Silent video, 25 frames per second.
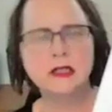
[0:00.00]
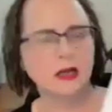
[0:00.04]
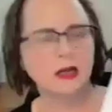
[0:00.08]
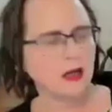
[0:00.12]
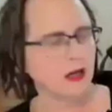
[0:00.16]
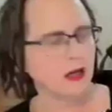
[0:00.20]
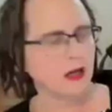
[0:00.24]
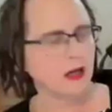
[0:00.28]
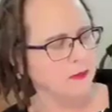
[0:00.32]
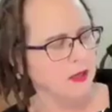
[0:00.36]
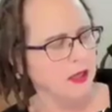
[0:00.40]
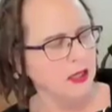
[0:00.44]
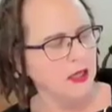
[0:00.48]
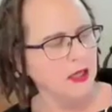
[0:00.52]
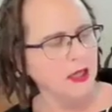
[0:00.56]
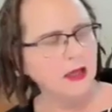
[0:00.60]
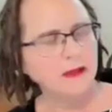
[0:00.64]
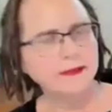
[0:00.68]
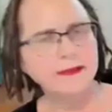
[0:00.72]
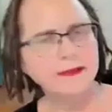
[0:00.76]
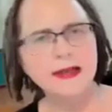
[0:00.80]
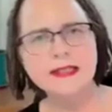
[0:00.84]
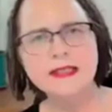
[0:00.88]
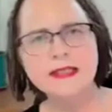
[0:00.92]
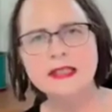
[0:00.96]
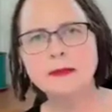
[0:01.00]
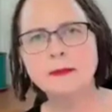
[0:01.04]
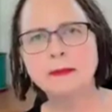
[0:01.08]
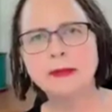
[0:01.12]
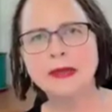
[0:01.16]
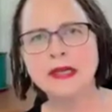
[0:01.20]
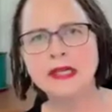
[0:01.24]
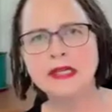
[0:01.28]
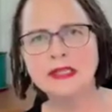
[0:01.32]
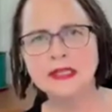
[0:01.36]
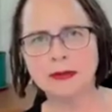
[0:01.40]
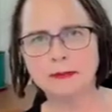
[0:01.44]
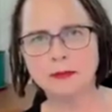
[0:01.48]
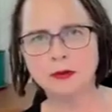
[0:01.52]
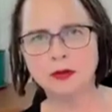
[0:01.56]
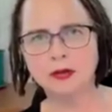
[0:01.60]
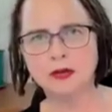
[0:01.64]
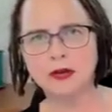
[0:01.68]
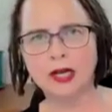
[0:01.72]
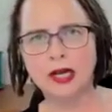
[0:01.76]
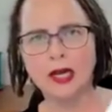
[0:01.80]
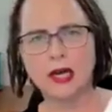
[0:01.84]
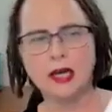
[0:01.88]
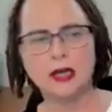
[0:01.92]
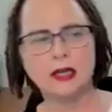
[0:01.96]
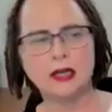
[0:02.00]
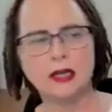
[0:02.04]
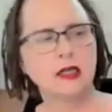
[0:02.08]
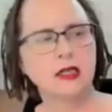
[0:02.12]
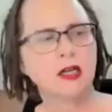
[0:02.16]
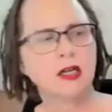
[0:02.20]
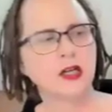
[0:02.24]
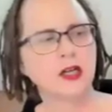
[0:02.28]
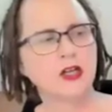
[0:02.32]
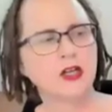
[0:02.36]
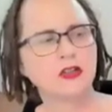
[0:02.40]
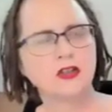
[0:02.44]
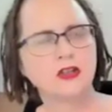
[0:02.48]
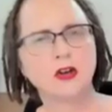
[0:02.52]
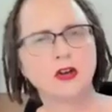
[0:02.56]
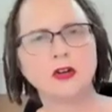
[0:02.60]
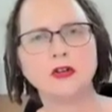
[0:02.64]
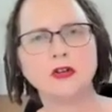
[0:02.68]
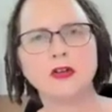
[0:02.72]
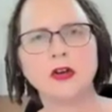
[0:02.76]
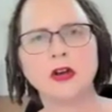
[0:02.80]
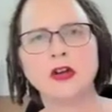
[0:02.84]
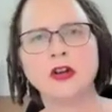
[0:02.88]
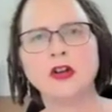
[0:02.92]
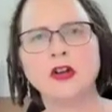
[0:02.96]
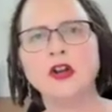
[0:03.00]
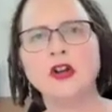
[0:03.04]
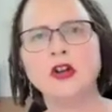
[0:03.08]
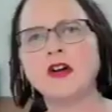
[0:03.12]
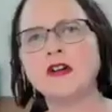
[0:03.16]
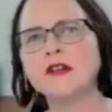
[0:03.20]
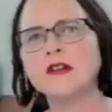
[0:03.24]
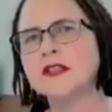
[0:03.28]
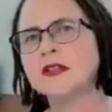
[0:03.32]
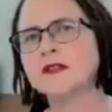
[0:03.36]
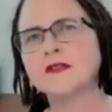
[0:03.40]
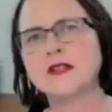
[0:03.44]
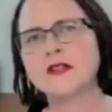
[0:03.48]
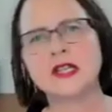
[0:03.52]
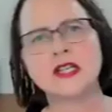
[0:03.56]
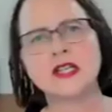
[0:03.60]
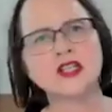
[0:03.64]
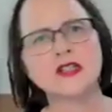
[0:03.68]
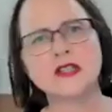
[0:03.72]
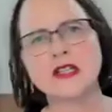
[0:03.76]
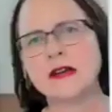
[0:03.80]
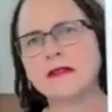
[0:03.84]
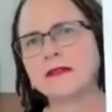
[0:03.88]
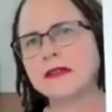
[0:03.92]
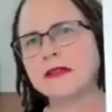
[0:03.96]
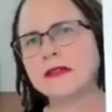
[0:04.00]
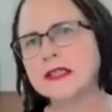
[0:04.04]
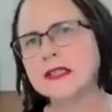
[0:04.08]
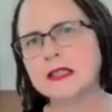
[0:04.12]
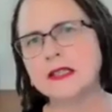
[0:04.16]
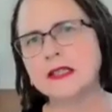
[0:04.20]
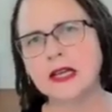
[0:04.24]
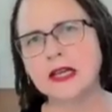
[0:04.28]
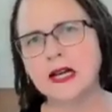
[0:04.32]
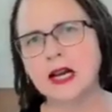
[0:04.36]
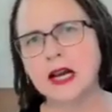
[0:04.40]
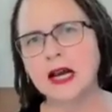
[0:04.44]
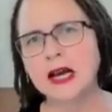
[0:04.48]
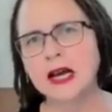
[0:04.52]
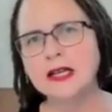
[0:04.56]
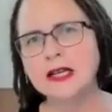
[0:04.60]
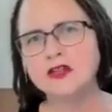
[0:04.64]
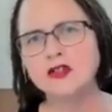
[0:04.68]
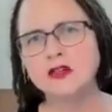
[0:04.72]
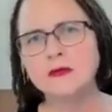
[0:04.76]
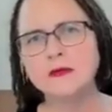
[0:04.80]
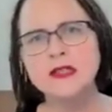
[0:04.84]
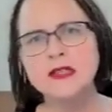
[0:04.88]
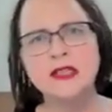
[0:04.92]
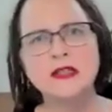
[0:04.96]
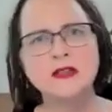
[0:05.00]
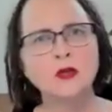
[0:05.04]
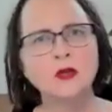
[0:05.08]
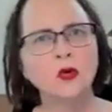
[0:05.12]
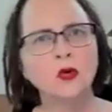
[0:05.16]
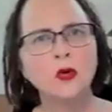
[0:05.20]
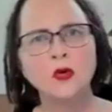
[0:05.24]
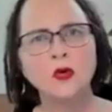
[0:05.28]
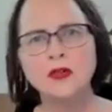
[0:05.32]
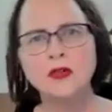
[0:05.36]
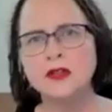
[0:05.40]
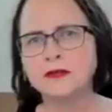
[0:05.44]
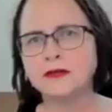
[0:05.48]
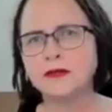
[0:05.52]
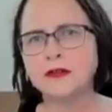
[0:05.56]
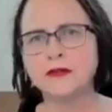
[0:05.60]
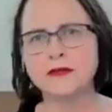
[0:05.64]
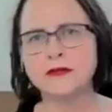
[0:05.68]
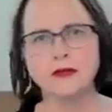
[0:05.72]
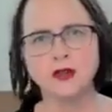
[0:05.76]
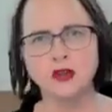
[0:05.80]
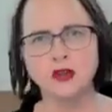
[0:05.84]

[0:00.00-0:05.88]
time, and that's the PW card. So lots of teachers have these in their classrooms. There's all different